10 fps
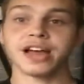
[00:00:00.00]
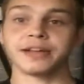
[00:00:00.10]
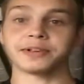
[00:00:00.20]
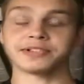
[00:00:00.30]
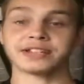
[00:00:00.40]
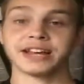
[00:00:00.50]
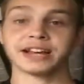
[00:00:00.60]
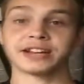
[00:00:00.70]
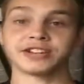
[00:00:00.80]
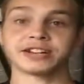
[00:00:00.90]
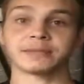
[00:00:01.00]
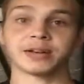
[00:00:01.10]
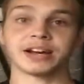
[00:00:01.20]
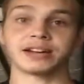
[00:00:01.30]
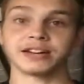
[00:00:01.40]
And the satanic agenda
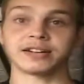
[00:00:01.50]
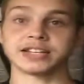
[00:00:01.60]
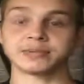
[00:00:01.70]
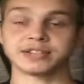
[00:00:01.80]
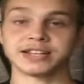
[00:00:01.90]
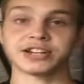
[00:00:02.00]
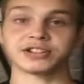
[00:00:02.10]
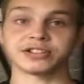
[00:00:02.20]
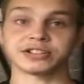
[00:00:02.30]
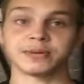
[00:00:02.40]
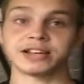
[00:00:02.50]
behind non-dispensationalism